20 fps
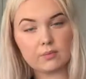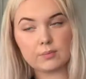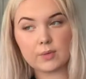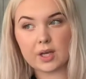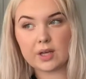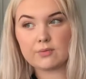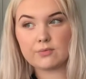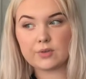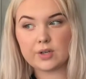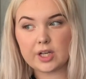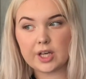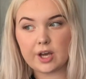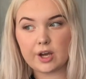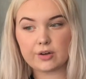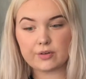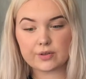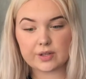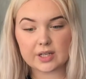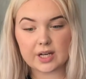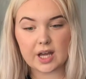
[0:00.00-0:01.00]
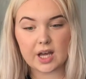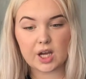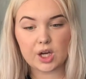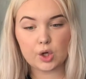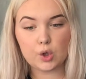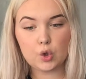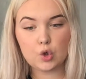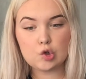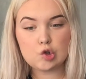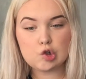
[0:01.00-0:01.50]
getting really hungry
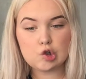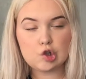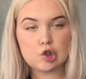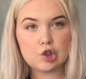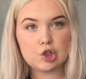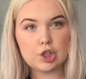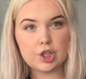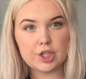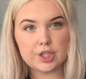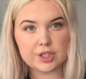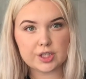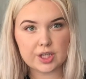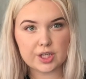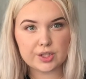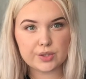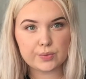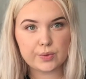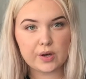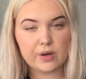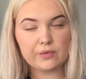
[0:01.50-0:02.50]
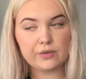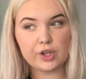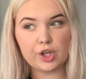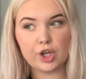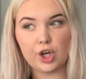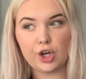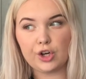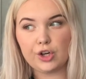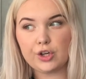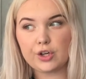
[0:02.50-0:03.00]
now. It's like 12
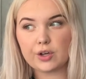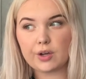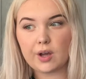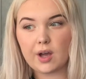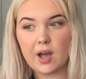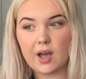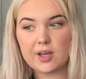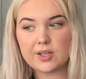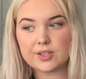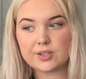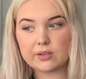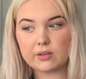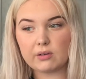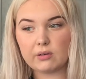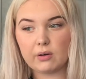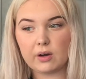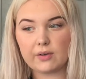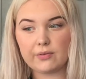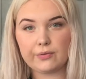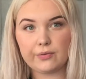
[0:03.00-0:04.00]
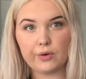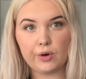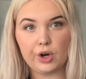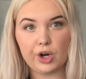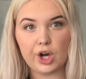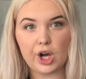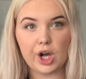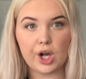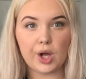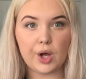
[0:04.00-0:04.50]
o'clock, so I thought
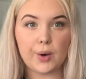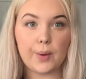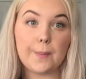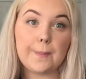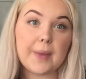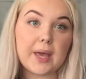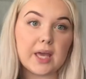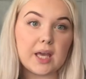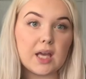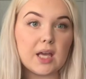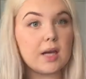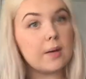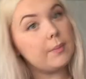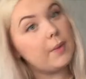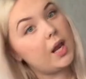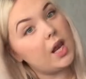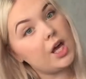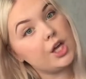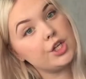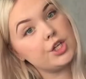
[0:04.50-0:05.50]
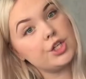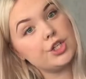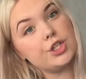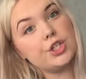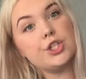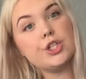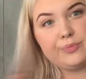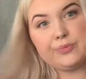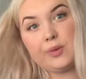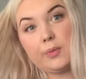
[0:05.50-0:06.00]
I'll make my
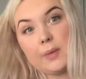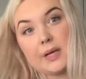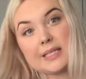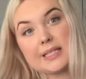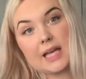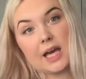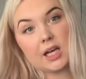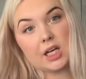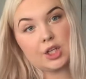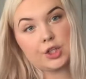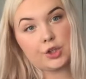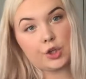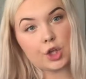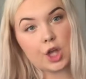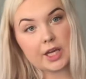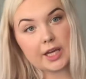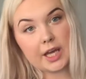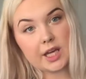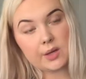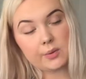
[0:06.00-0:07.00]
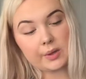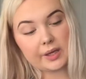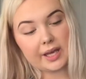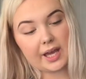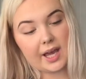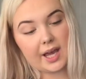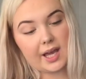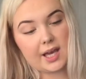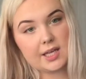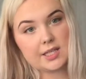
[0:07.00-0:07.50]
lunch. For my salad, not like anyone
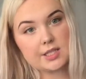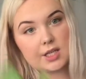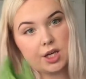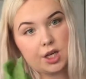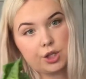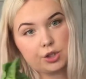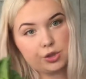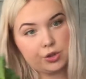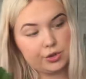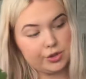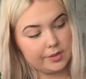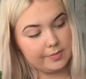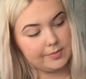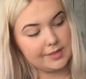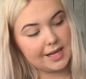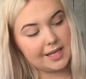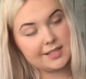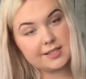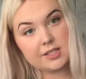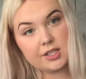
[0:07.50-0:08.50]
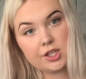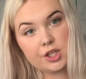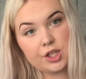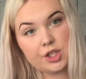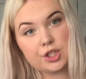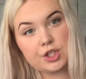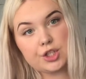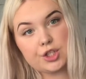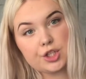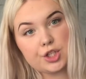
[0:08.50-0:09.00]
cares, I use some
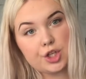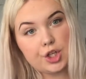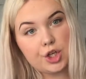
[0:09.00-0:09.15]
lettuce,